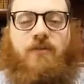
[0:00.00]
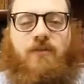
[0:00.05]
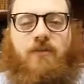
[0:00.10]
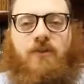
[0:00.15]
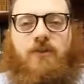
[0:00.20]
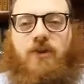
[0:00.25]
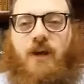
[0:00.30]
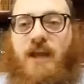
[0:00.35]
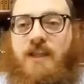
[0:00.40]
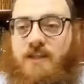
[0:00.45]

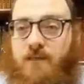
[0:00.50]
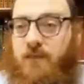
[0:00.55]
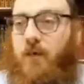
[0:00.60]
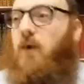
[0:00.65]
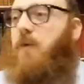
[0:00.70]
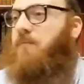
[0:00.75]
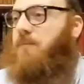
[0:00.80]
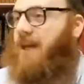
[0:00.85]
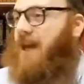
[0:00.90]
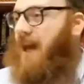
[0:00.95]

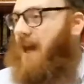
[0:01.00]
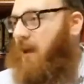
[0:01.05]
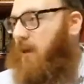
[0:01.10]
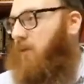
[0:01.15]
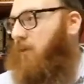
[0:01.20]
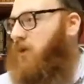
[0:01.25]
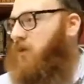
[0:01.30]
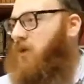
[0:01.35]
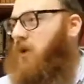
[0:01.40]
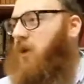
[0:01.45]
transform the
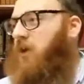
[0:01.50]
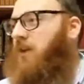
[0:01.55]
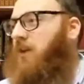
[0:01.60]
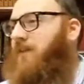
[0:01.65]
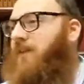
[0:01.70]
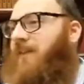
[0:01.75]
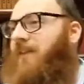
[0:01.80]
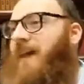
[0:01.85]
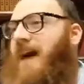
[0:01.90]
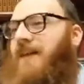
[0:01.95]
animal soul,
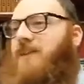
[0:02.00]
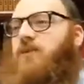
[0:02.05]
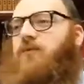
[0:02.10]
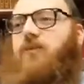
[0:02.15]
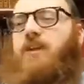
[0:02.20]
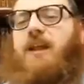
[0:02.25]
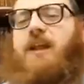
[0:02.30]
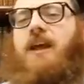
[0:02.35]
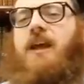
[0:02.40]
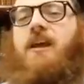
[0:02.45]
and that's
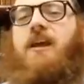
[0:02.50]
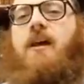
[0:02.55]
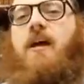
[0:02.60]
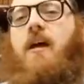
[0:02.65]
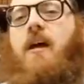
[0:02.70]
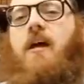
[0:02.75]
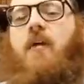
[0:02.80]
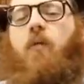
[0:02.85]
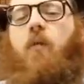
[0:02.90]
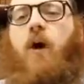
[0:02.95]
really
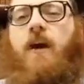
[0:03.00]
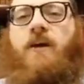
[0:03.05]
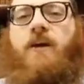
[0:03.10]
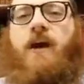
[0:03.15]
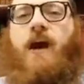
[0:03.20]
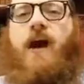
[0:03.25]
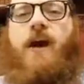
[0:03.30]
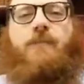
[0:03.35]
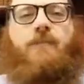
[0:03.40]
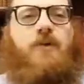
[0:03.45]
what
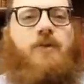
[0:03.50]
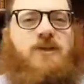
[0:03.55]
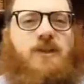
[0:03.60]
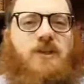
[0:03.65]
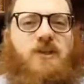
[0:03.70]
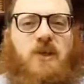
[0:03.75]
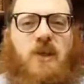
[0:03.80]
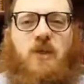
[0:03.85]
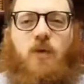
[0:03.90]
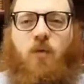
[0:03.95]
God puts
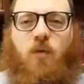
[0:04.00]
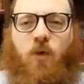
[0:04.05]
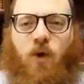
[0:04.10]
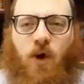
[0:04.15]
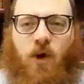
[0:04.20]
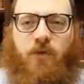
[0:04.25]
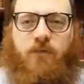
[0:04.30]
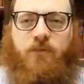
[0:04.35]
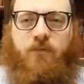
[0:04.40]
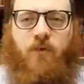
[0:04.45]
us in the
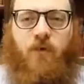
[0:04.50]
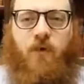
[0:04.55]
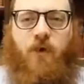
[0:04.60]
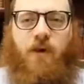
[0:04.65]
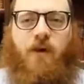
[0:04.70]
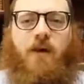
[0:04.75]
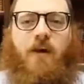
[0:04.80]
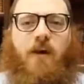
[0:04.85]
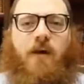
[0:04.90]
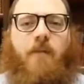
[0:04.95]
world
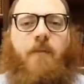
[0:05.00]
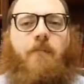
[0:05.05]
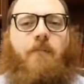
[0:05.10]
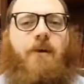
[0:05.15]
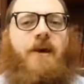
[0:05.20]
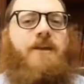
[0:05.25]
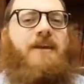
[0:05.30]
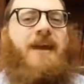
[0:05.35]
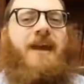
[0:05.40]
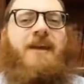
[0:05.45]
for.
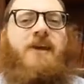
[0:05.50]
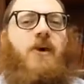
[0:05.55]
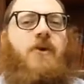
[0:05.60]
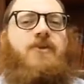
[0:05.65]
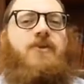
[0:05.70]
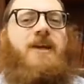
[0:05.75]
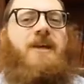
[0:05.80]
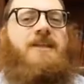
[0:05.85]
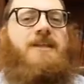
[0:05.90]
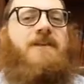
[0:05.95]
But
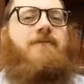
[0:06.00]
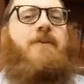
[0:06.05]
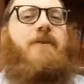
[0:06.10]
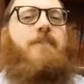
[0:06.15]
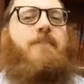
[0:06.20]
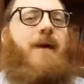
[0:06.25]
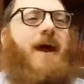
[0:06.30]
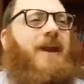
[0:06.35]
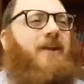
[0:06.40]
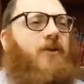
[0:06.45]
it's
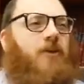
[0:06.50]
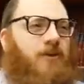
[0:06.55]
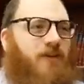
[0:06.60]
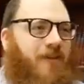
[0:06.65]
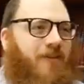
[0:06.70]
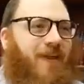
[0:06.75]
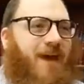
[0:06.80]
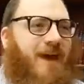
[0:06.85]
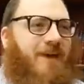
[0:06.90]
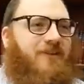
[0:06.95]
even better
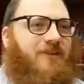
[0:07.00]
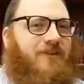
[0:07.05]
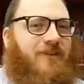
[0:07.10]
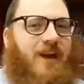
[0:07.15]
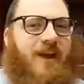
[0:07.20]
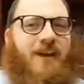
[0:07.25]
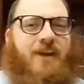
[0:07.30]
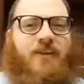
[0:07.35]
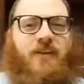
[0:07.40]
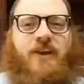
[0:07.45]
than that,
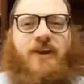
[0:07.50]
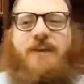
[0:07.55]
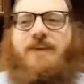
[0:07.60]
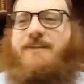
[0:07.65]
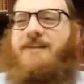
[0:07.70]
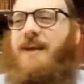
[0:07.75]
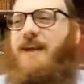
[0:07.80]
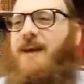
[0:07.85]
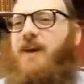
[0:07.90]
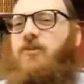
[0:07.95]
right?
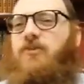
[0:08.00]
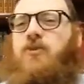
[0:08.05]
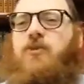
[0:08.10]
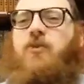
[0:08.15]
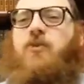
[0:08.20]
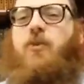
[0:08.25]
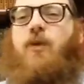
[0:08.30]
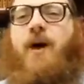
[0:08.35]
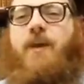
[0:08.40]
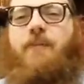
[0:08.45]
It's like, I'll do
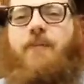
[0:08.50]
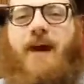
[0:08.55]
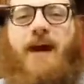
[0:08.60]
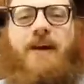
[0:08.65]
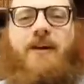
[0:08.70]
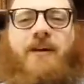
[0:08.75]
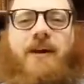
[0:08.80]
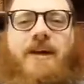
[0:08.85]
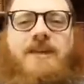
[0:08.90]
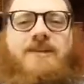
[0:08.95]
you one
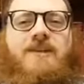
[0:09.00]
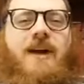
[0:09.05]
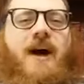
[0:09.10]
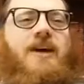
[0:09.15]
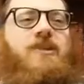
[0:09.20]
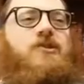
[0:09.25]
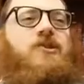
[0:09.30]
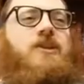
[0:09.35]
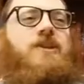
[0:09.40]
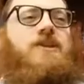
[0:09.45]
better. It's
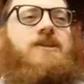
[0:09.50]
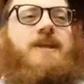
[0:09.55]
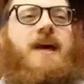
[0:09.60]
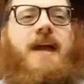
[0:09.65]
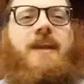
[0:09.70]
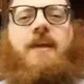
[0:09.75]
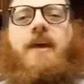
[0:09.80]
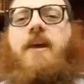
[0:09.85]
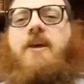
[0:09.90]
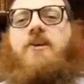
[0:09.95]
not just
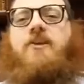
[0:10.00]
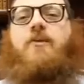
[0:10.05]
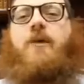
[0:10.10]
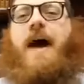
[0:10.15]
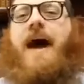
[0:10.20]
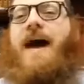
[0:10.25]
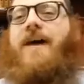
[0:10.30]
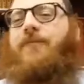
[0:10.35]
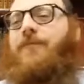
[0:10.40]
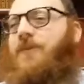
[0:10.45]
that you
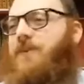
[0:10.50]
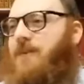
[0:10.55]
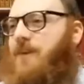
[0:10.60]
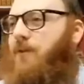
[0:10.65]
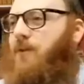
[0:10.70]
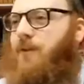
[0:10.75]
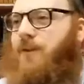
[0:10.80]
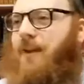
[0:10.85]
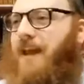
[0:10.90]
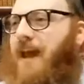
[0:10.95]
have to
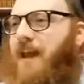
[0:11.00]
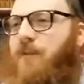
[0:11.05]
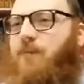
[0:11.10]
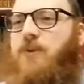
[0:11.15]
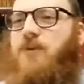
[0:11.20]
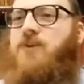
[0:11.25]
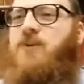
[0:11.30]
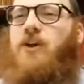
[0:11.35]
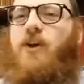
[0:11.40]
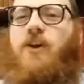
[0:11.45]
deal with the
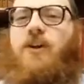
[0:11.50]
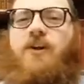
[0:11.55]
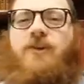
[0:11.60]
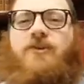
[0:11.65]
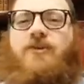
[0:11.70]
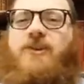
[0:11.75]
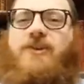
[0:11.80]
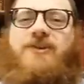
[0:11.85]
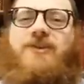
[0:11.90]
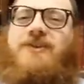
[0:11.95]
animal soul
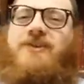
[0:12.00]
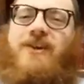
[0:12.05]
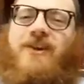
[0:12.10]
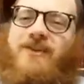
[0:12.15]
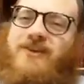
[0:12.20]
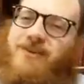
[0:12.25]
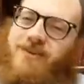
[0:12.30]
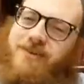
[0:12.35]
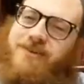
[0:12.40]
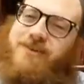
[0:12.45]
and just,
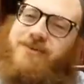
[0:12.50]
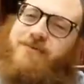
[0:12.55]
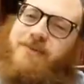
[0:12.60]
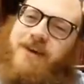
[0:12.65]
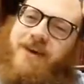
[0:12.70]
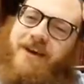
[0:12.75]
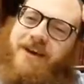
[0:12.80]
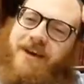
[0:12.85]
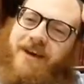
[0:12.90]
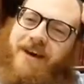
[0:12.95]
so to
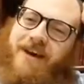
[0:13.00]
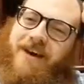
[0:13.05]
speak,